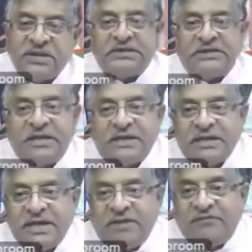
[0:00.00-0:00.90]
I think
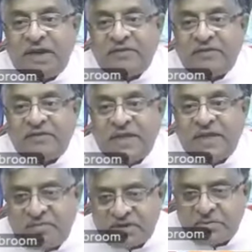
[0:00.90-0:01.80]
if we have that
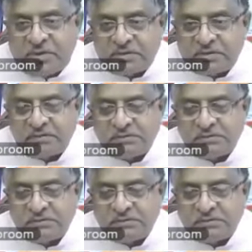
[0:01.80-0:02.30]
commitment,